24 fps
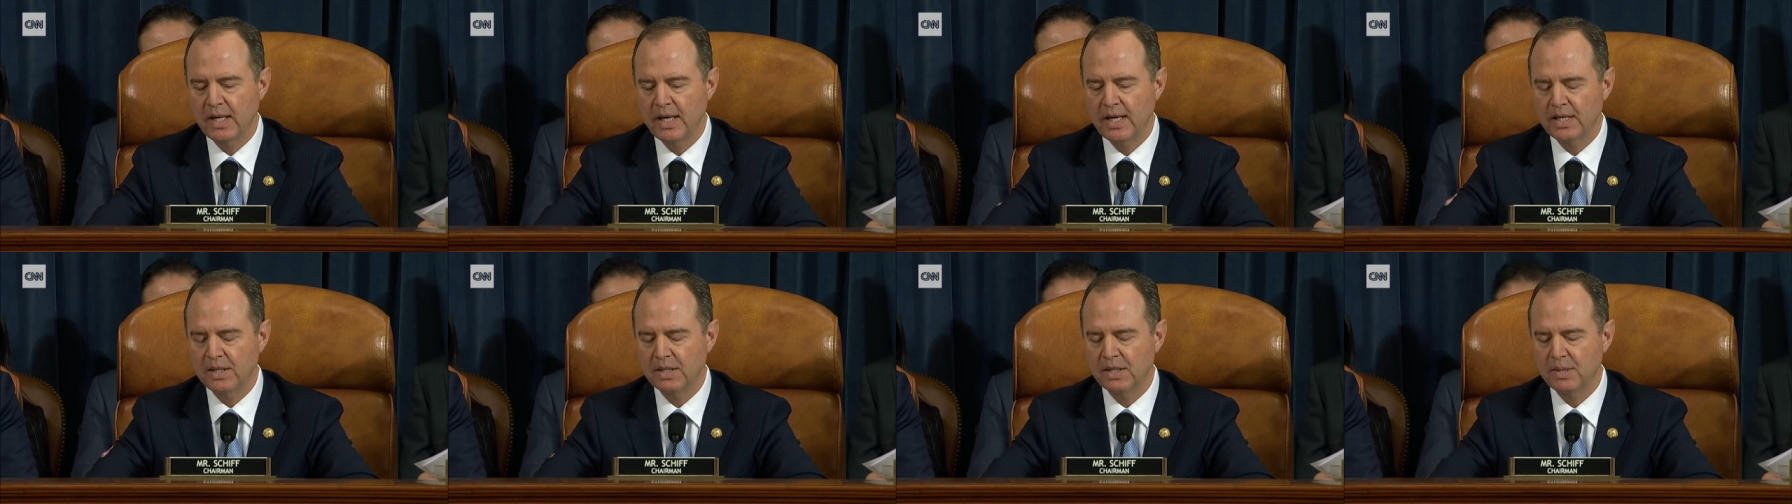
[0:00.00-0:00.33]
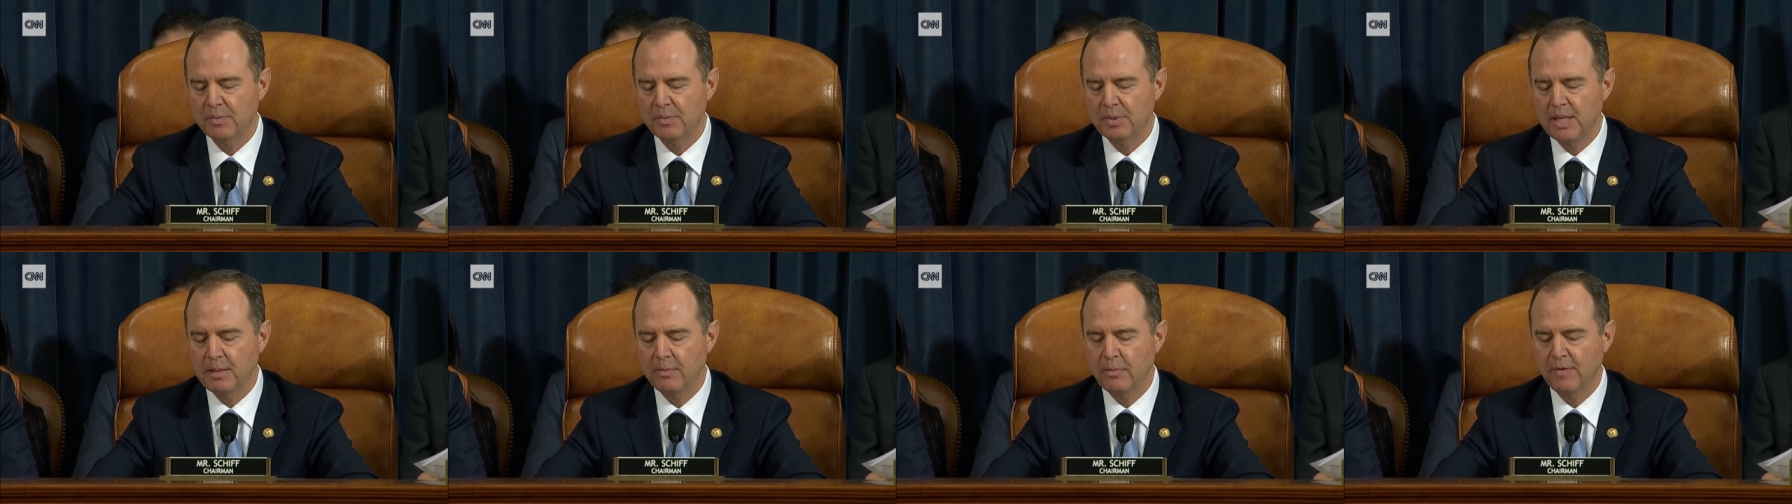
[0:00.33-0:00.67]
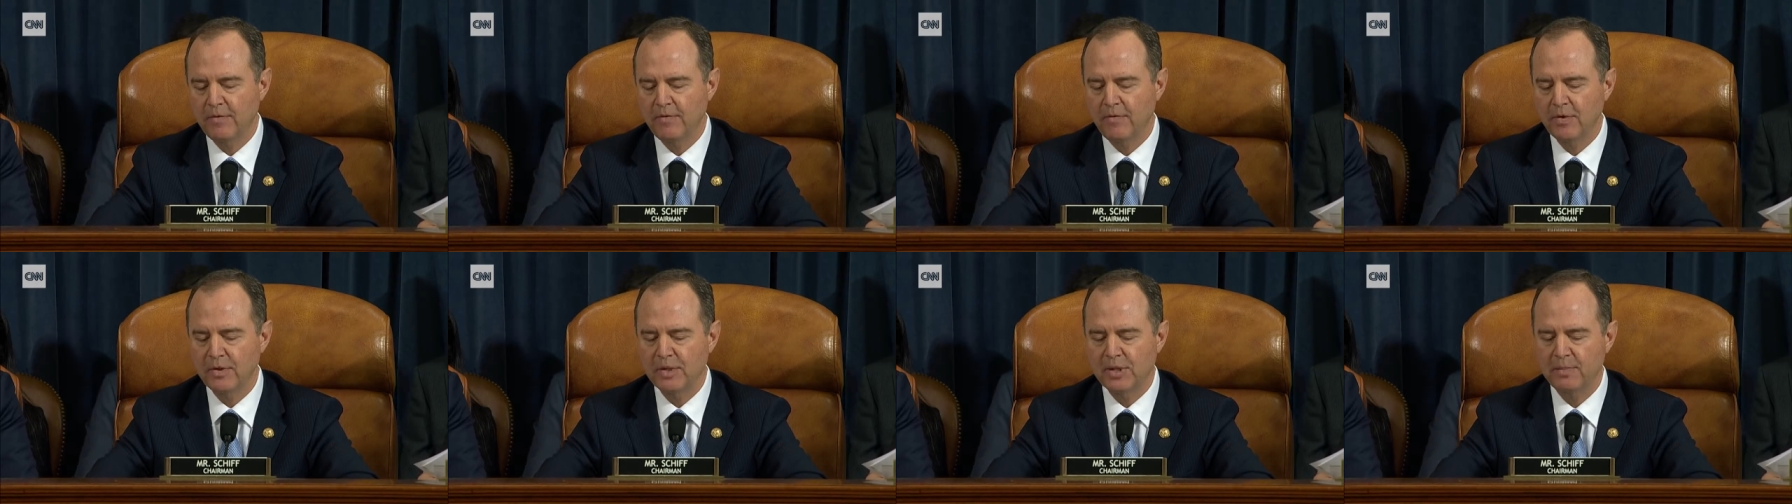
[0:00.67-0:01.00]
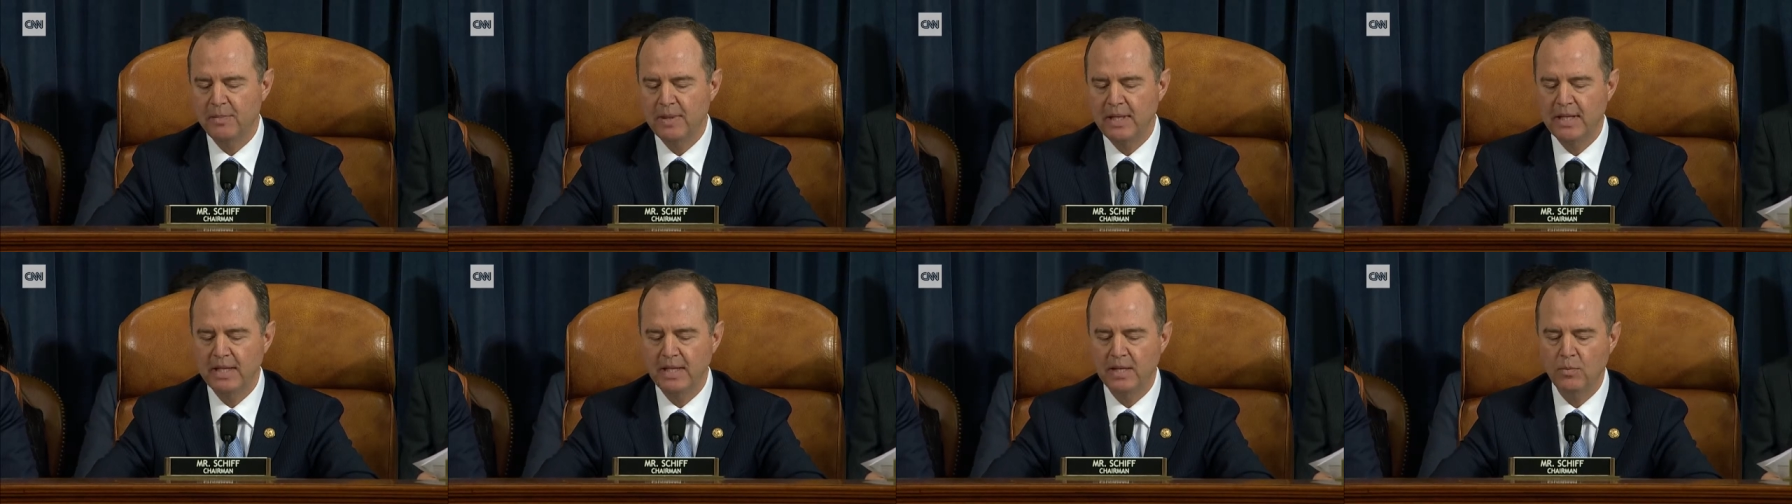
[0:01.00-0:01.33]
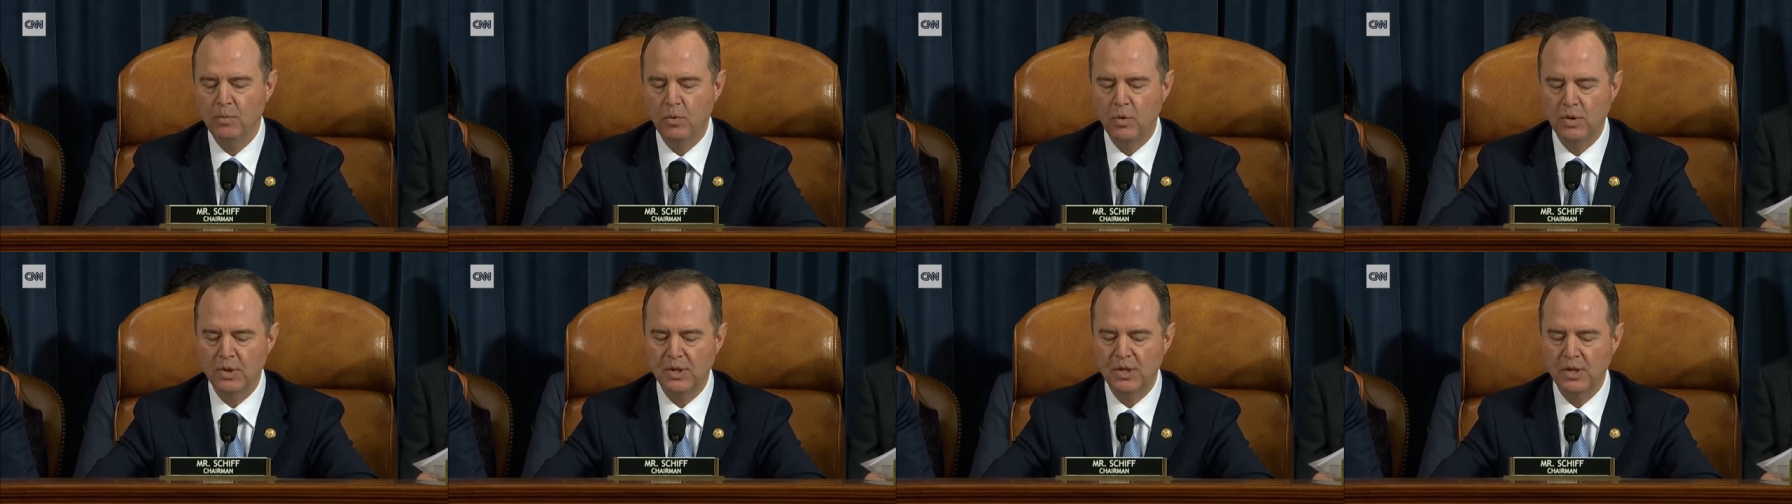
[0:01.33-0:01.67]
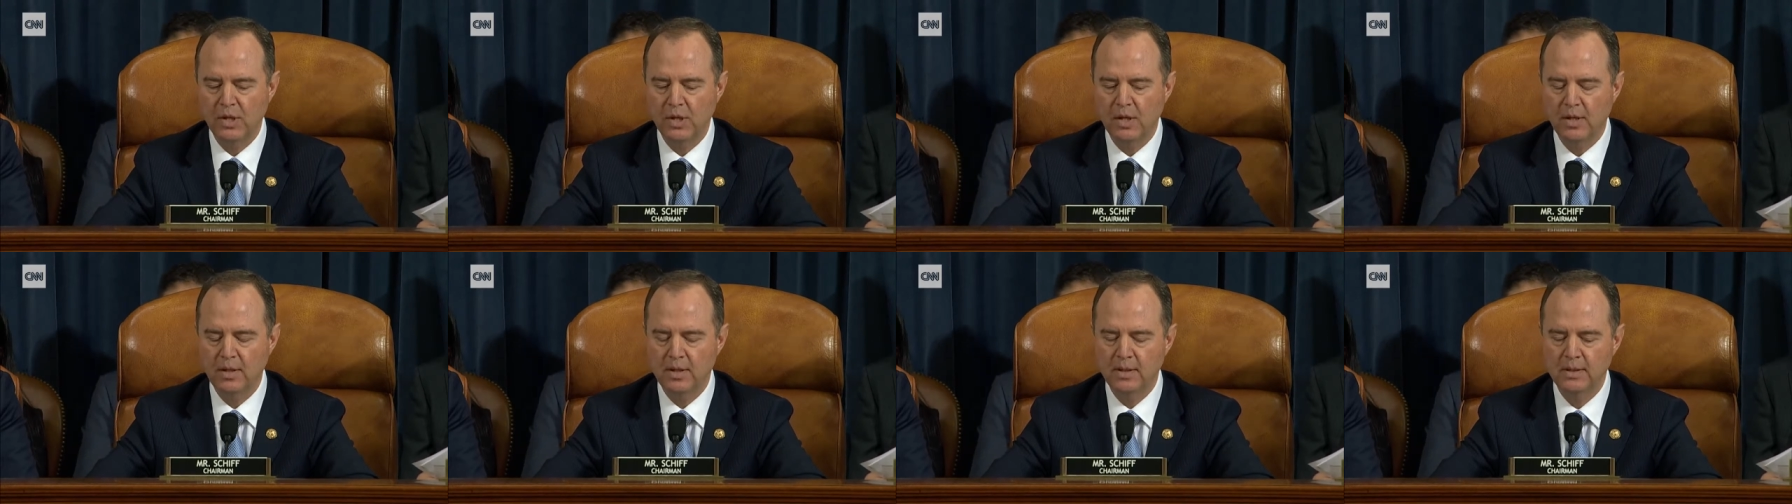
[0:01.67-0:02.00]
at a September 1st meeting in
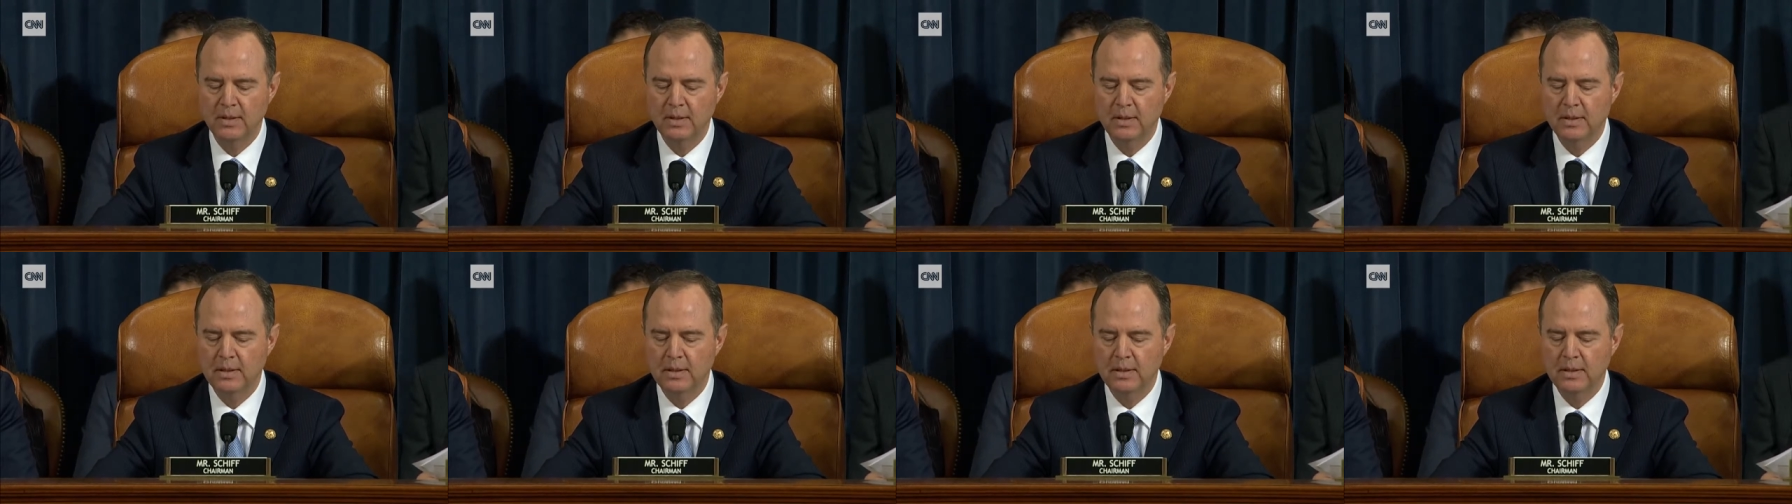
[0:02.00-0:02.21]
Warsaw,